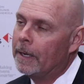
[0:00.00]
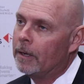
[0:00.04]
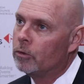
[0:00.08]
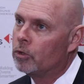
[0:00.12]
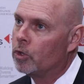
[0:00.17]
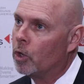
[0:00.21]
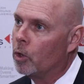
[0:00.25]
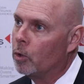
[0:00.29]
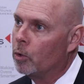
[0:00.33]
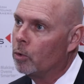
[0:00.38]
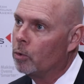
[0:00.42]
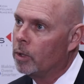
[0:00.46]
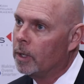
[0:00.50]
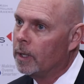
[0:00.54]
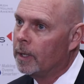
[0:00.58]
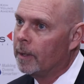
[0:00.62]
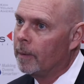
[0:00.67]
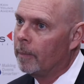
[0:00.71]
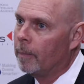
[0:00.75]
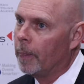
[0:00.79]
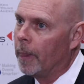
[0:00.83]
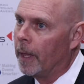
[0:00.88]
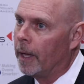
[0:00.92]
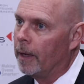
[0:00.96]
So
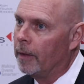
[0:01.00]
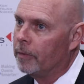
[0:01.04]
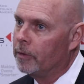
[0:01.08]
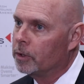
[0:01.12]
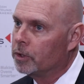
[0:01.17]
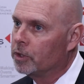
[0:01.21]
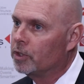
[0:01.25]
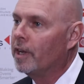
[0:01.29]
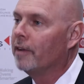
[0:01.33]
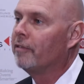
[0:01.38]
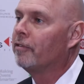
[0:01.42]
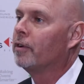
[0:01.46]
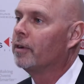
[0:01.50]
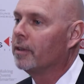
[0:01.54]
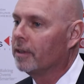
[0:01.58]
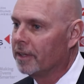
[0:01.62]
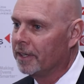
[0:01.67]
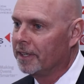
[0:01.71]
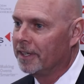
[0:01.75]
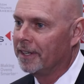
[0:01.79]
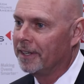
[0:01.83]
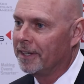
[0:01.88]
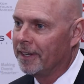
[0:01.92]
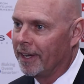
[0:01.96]
there's
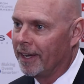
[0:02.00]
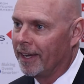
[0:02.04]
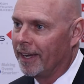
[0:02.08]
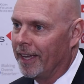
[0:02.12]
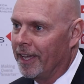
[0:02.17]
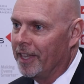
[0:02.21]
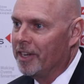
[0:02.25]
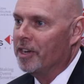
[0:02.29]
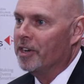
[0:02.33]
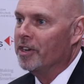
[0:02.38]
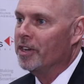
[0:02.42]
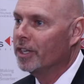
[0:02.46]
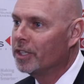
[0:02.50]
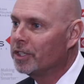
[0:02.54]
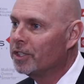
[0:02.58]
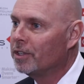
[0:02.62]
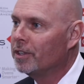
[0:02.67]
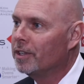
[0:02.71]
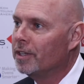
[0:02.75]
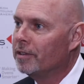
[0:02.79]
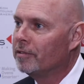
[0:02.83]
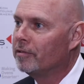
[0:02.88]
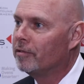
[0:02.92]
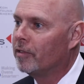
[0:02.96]
definitely an
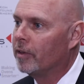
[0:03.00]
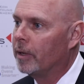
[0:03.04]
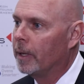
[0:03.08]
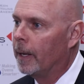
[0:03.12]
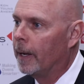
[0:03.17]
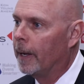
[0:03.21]
initiative,